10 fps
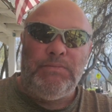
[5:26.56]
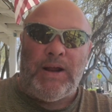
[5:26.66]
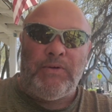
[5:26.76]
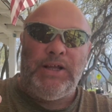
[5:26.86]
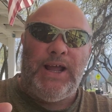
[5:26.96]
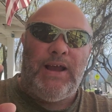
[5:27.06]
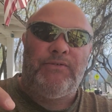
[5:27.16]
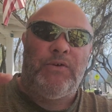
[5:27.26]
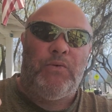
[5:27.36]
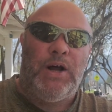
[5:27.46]
I really
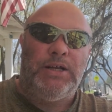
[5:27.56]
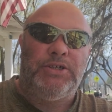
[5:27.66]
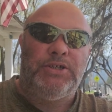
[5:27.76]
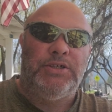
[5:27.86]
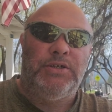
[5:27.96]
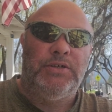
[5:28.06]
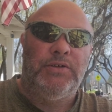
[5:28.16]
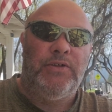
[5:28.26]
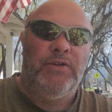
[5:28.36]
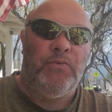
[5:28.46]
have to watch
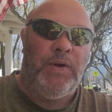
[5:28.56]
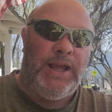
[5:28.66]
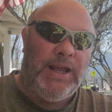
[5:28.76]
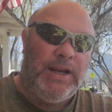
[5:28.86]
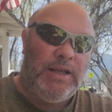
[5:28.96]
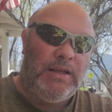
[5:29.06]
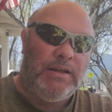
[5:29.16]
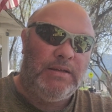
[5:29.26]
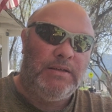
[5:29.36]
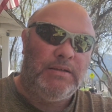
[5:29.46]
the weed
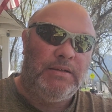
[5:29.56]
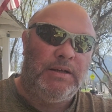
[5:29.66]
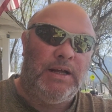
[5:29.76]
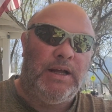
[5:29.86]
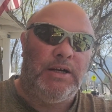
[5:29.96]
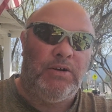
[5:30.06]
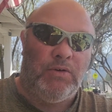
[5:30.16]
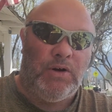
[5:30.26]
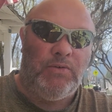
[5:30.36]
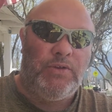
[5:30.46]

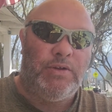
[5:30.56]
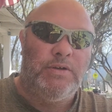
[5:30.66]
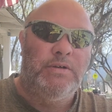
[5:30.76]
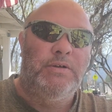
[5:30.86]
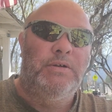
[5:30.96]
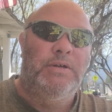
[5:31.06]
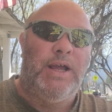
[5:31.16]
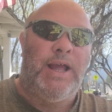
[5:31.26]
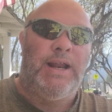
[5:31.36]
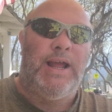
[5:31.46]
growth,
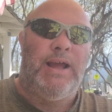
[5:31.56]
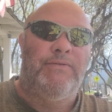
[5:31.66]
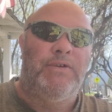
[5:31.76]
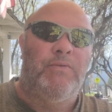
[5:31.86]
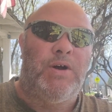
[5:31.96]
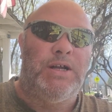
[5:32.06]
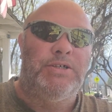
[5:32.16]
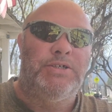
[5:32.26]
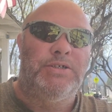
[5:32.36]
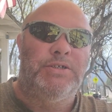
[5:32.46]
and I have to
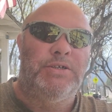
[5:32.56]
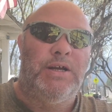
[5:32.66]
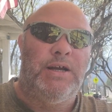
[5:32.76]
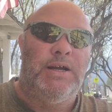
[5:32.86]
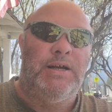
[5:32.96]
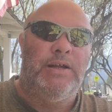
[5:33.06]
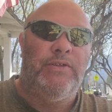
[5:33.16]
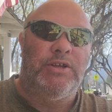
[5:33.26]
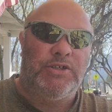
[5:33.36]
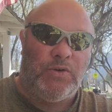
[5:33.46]
watch
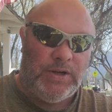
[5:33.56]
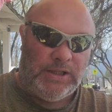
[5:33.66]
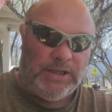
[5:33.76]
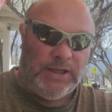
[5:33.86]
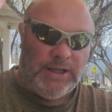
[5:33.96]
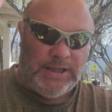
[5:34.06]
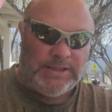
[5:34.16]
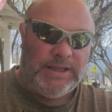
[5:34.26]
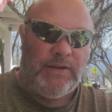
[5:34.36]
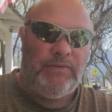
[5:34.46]
the soil
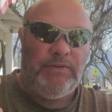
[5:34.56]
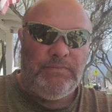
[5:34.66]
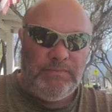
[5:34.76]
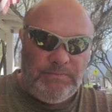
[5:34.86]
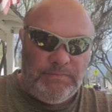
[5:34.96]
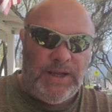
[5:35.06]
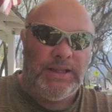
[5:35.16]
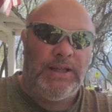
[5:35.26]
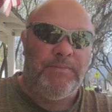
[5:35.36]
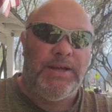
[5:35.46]
itself.
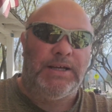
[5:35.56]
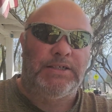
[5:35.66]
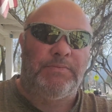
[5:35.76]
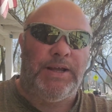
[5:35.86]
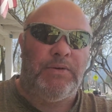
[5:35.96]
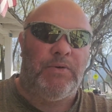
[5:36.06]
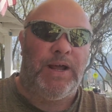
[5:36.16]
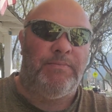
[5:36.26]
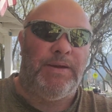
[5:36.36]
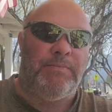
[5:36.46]
And let me explain what
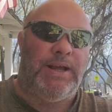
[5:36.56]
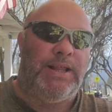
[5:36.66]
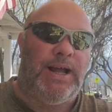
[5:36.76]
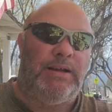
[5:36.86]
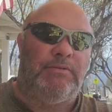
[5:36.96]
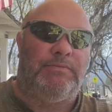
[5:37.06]
I mean by that.